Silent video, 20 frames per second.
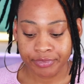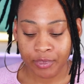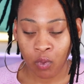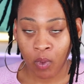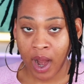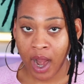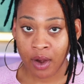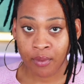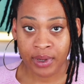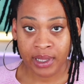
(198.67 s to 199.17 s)

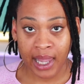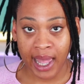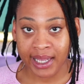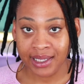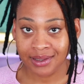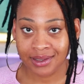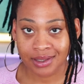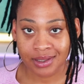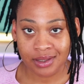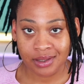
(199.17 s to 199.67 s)
why are we
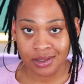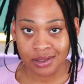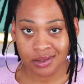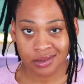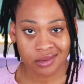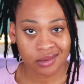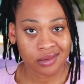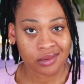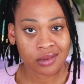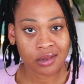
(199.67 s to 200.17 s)
like this?
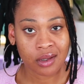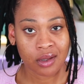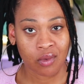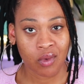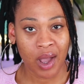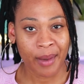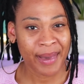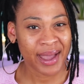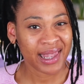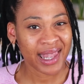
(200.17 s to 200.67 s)

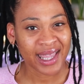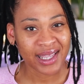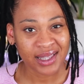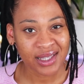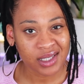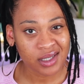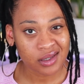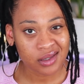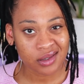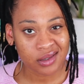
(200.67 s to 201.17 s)
Why am I like
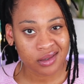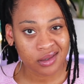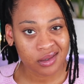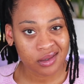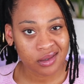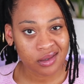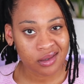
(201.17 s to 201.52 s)
this?